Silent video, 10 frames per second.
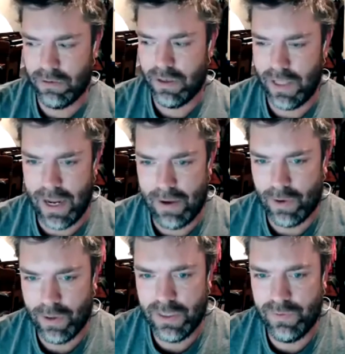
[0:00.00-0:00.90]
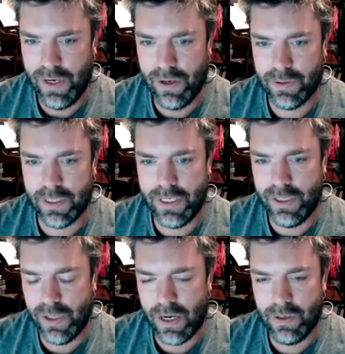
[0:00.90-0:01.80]
have all these videos that
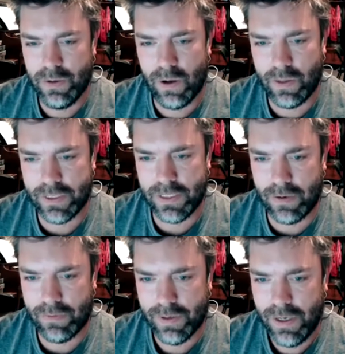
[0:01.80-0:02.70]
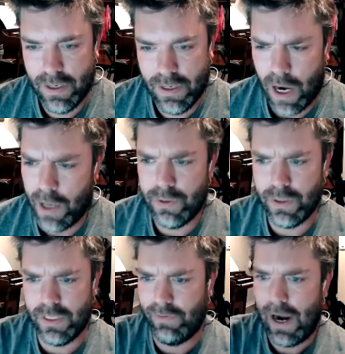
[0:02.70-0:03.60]
teach you how to do all this stuff.
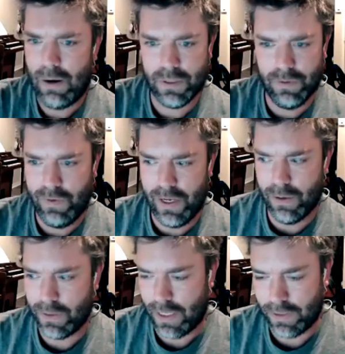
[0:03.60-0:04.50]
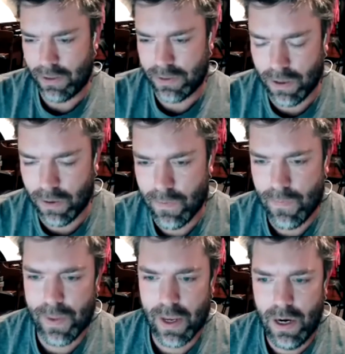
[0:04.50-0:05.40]
Hundreds of hours of videos out there. So
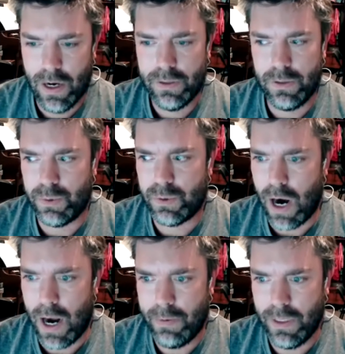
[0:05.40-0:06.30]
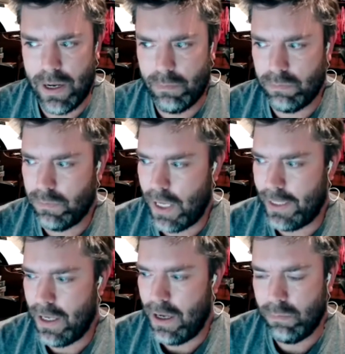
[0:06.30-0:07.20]
subscribe to them,
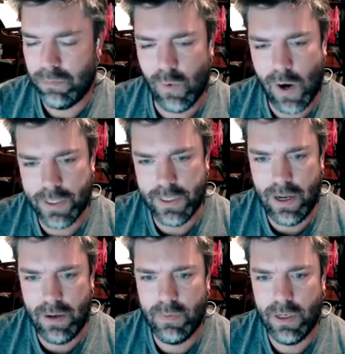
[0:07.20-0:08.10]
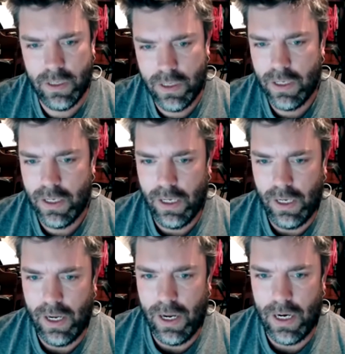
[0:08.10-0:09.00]
like them, watch them,
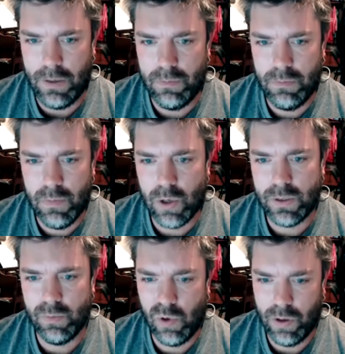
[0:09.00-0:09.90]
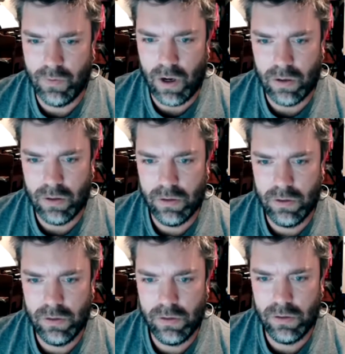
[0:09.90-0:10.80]
and most important of all,
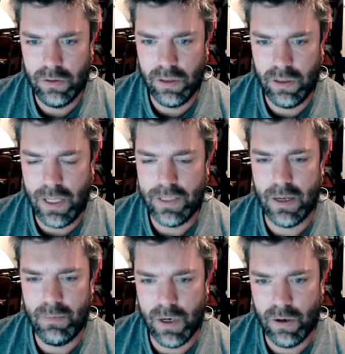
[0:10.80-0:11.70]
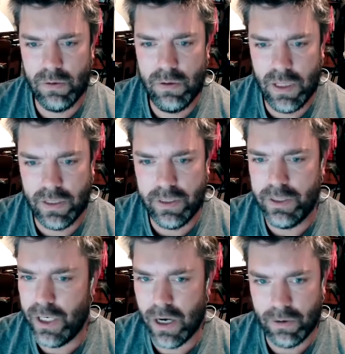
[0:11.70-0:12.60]
let them know that the
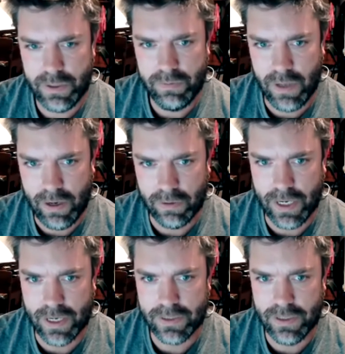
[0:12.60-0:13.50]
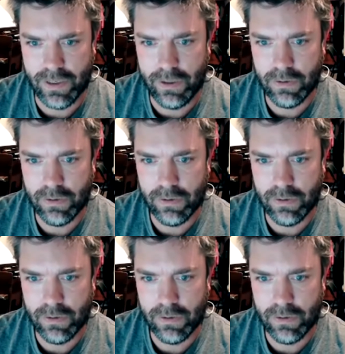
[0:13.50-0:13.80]
Geology Flannelcast sent you.